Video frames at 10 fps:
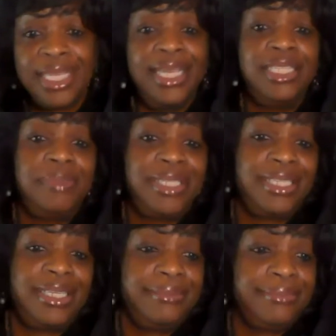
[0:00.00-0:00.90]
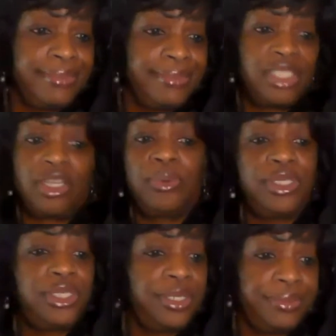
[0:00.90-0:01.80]
intimacy. That's all I
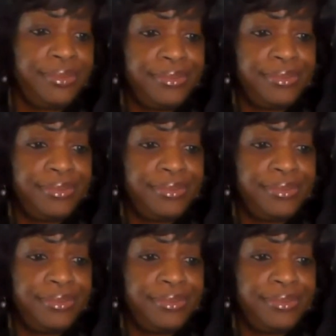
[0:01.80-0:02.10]
want you to do.